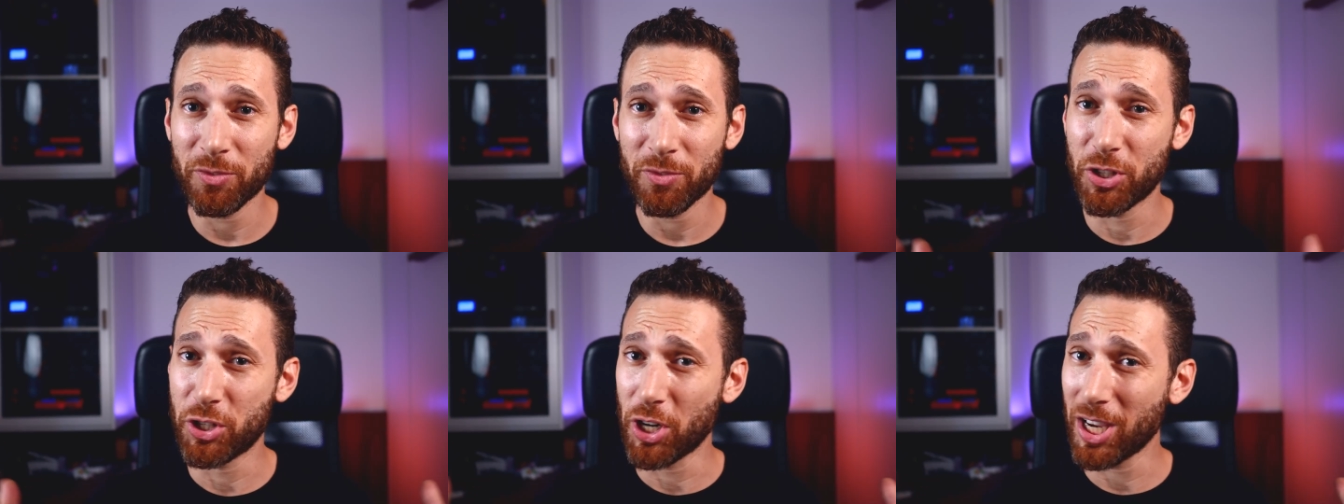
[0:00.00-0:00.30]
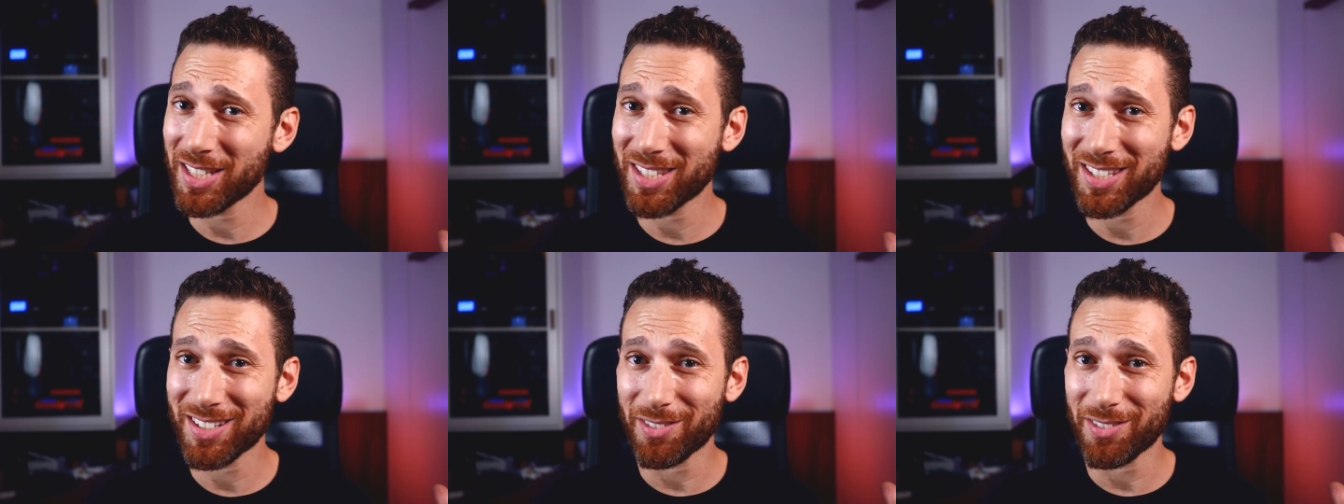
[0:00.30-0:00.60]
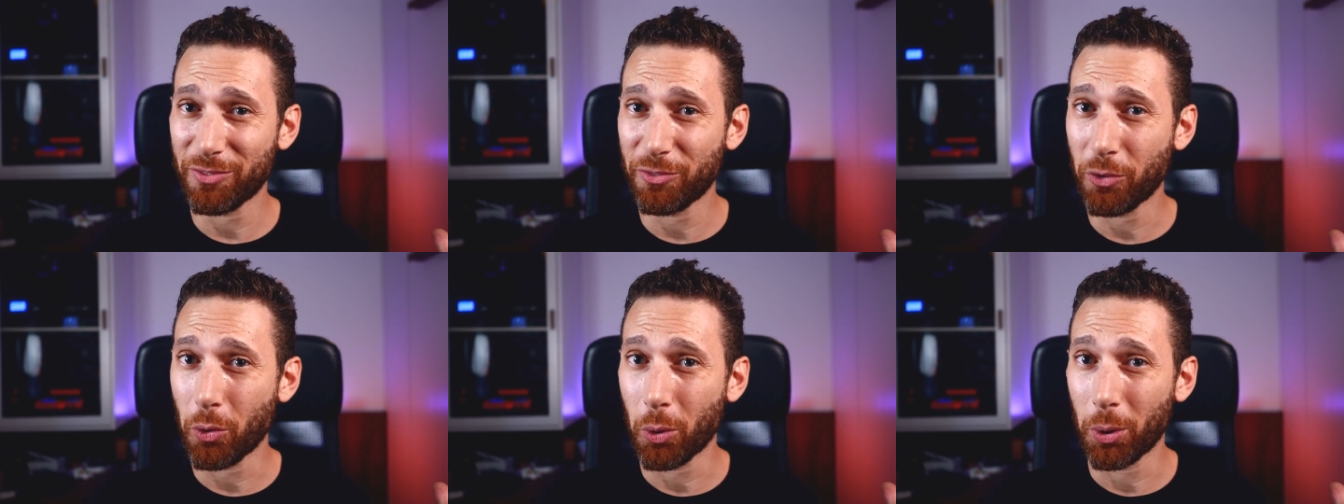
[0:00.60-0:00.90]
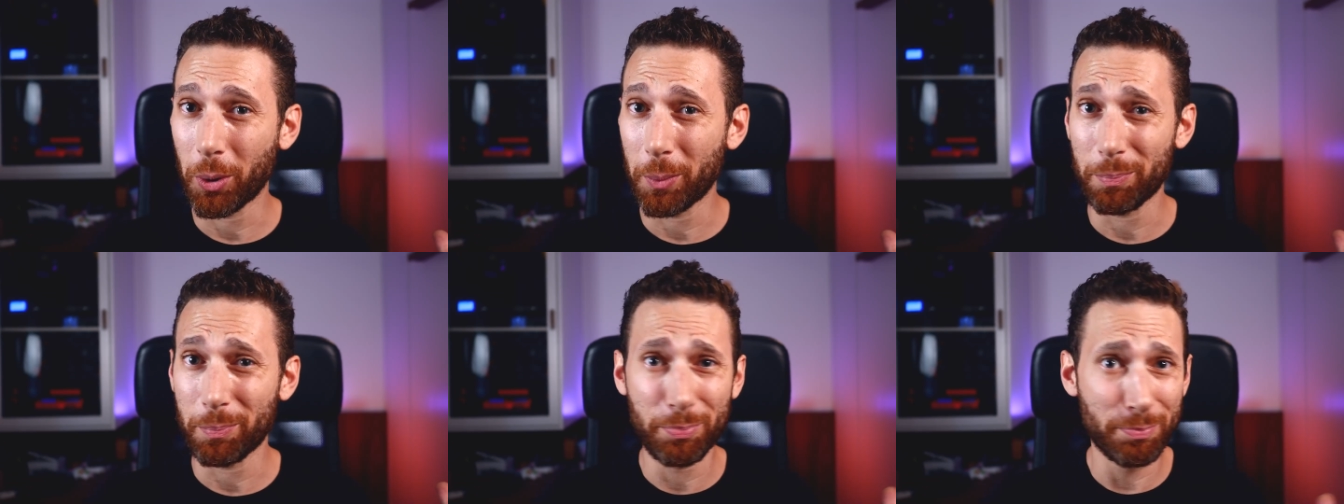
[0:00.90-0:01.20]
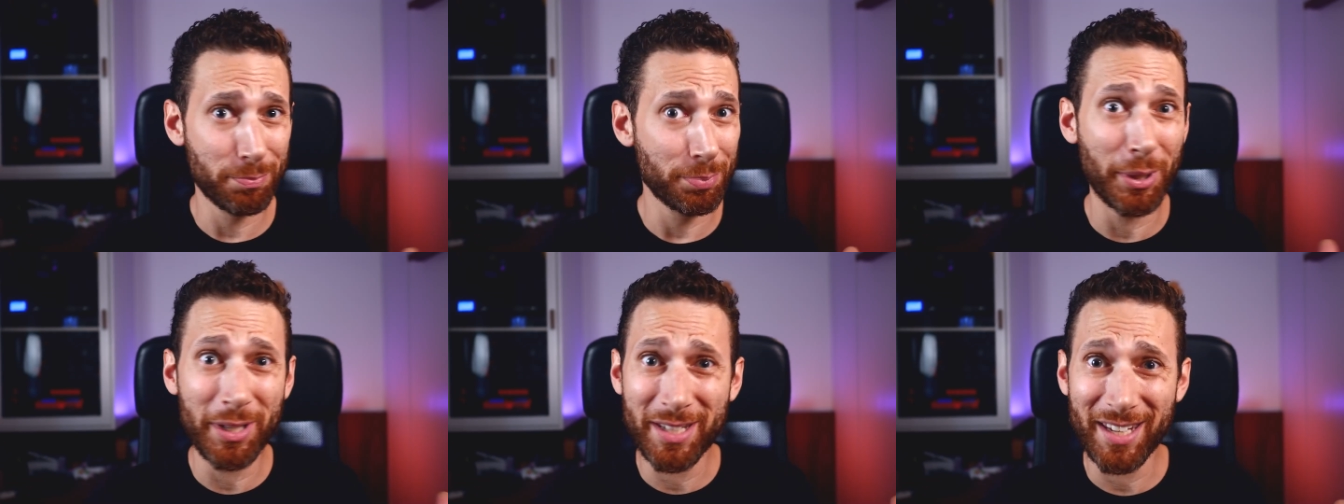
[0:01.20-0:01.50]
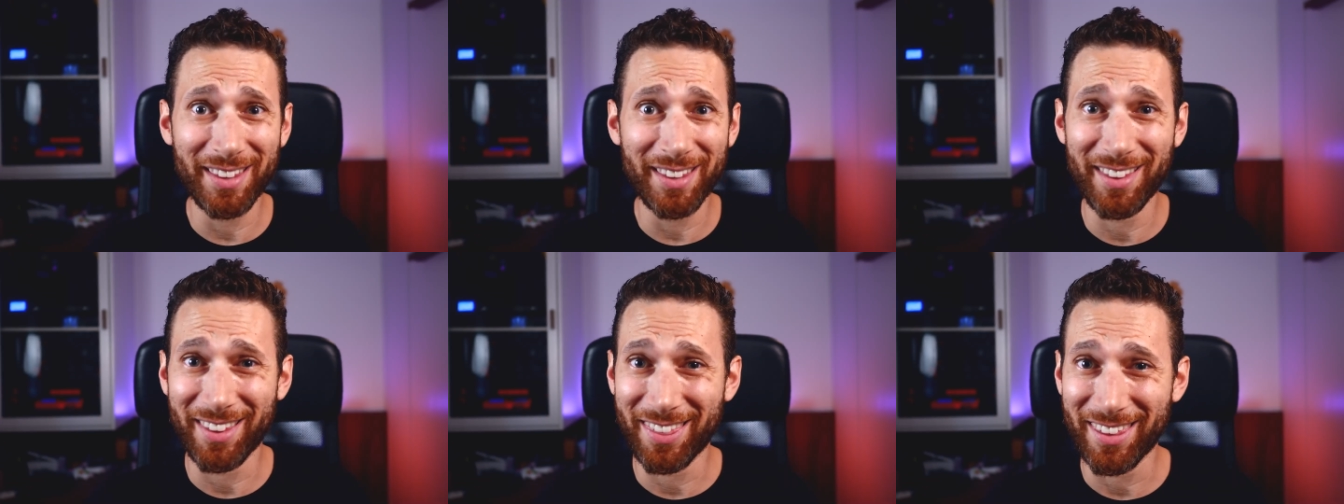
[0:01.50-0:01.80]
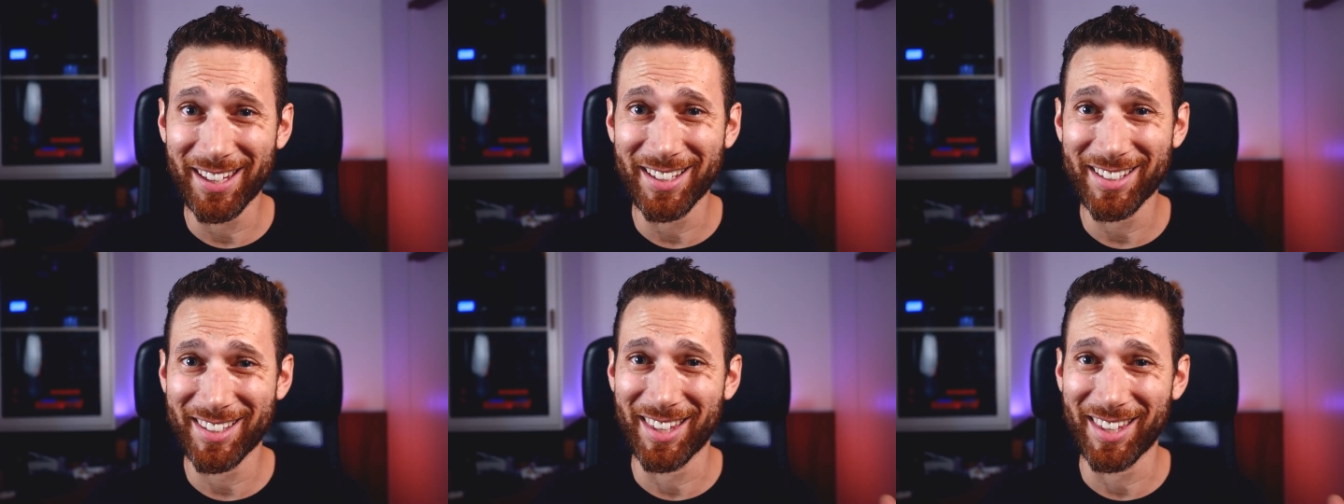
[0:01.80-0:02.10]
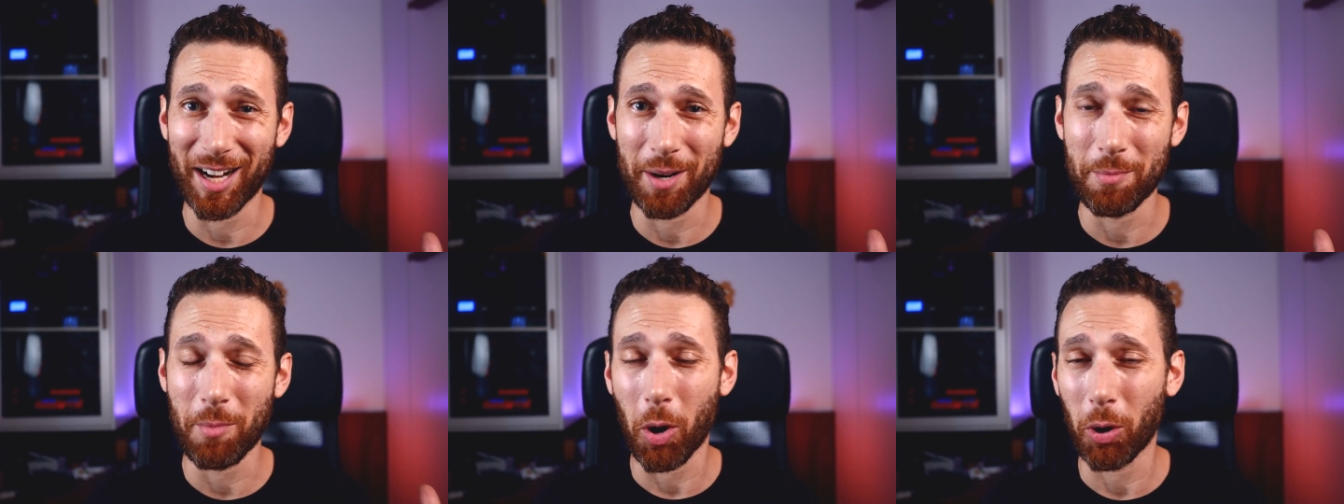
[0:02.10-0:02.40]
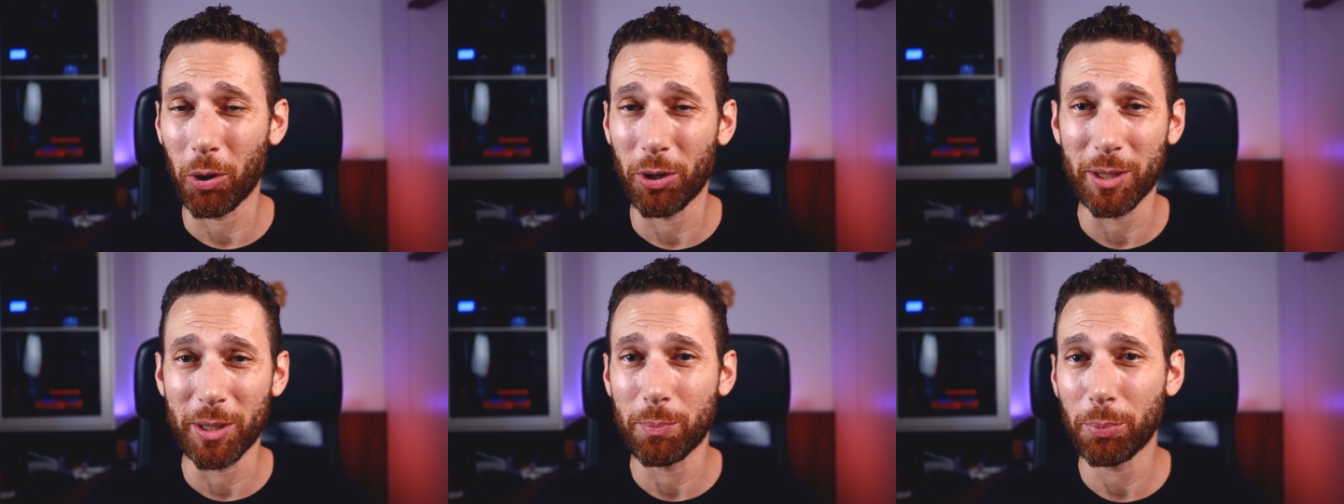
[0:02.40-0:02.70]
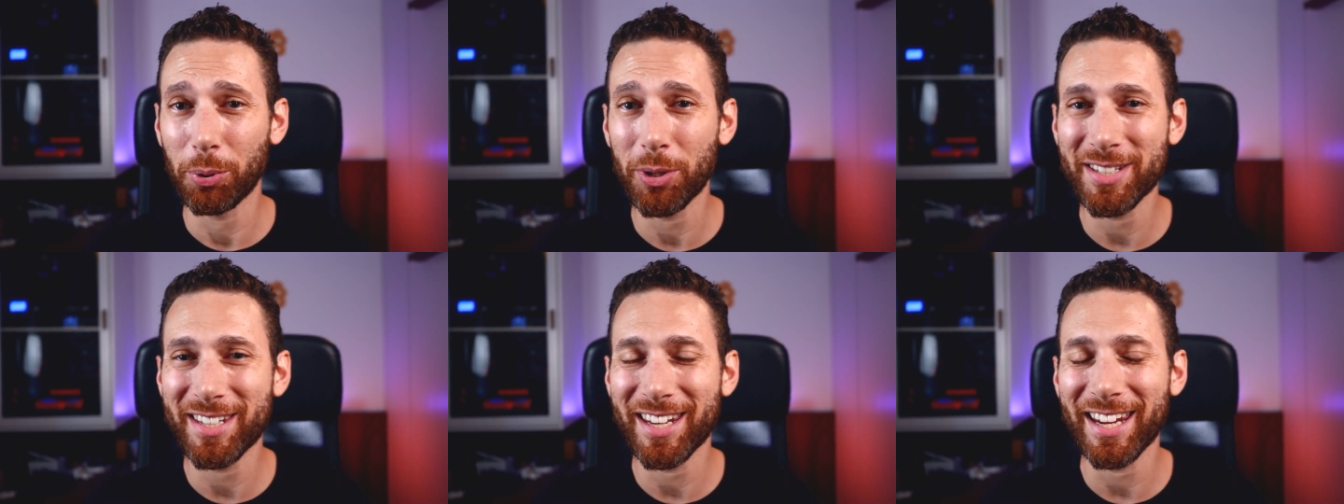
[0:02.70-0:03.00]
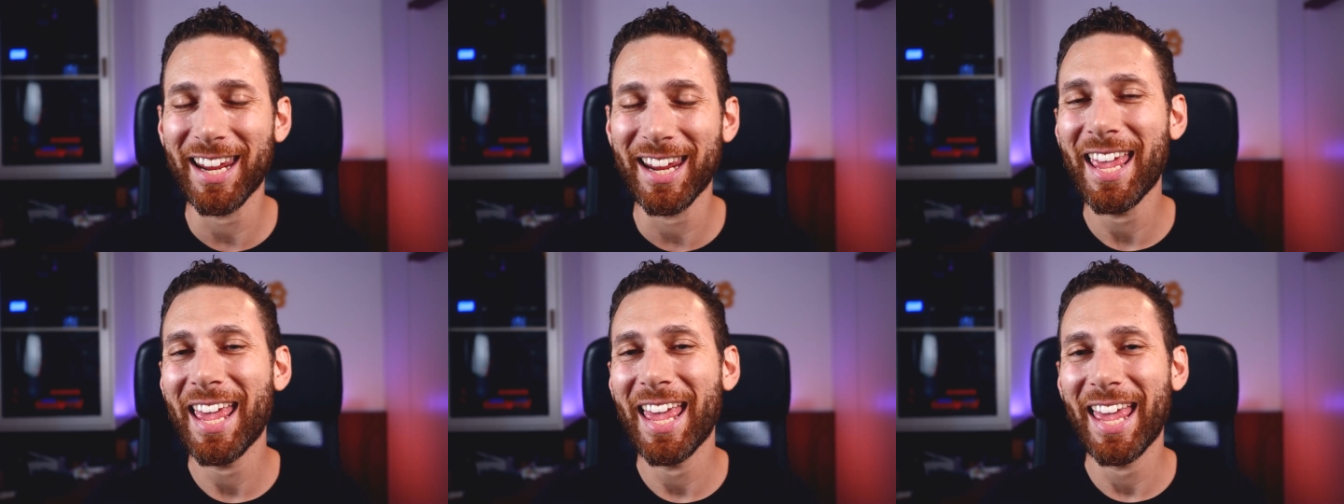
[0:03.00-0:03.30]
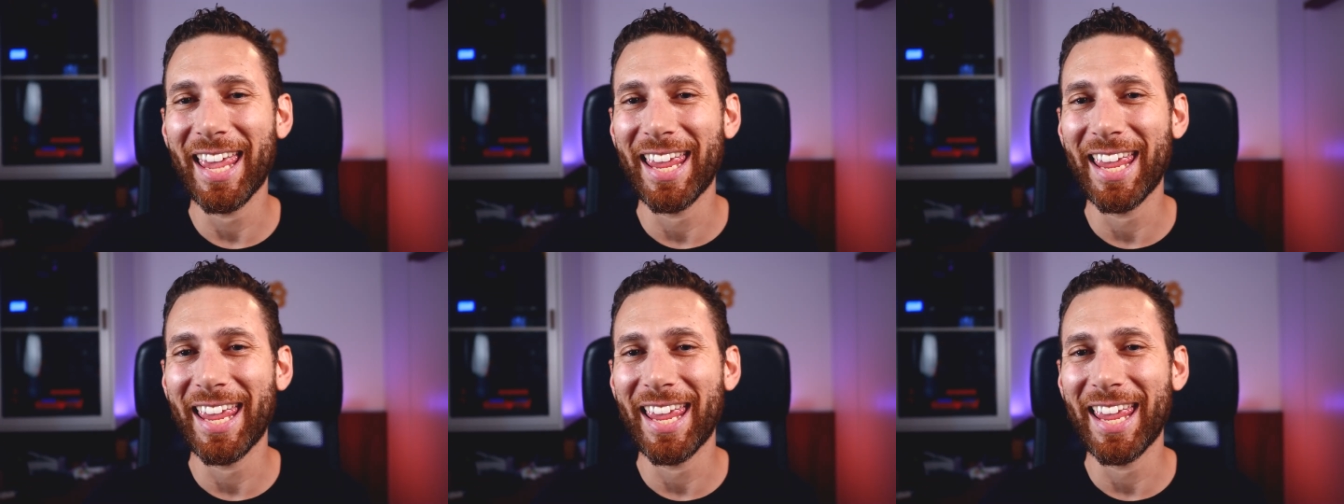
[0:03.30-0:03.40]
just for printing the things that I'm already printing